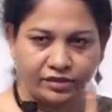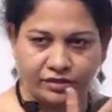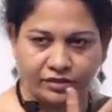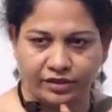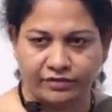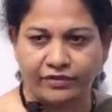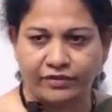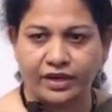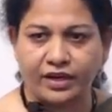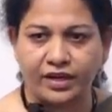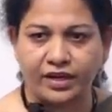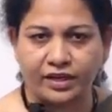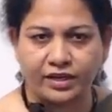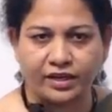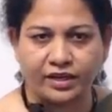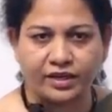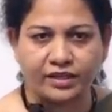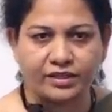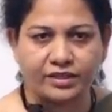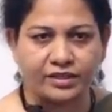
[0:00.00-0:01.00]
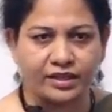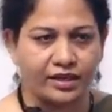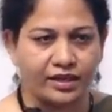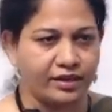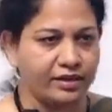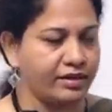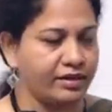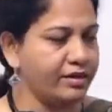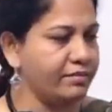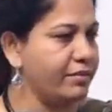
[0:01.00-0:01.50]
the wilderness
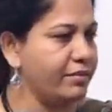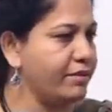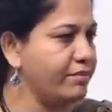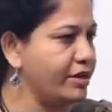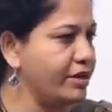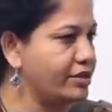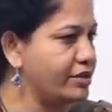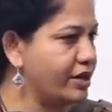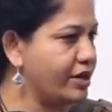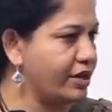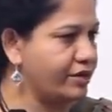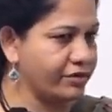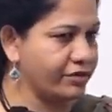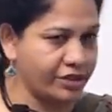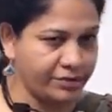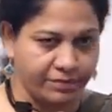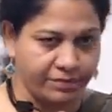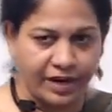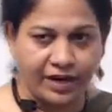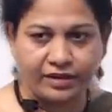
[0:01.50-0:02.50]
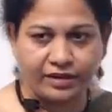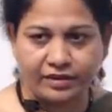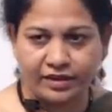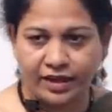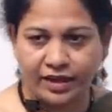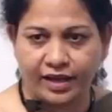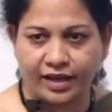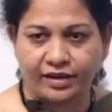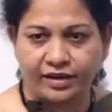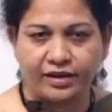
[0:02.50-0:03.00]
and maybe try to spend
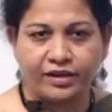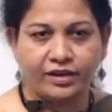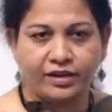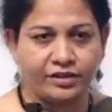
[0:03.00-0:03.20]
there,